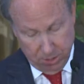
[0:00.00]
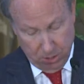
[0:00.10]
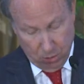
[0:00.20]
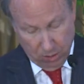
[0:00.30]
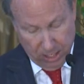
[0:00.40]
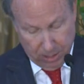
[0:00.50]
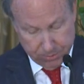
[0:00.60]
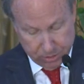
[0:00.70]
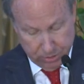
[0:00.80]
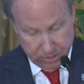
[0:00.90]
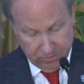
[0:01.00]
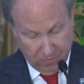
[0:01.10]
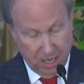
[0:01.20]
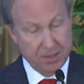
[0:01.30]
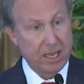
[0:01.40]
will help students
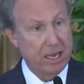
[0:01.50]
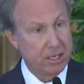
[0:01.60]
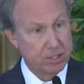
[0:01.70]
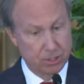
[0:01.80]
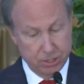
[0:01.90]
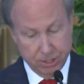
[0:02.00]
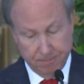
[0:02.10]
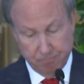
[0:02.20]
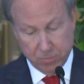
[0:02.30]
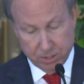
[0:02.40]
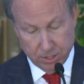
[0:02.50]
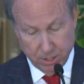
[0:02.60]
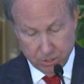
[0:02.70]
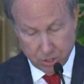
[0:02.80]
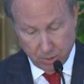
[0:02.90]
find the answers to
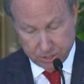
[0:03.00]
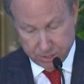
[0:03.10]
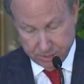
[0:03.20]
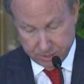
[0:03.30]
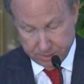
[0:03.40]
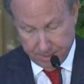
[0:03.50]
those questions.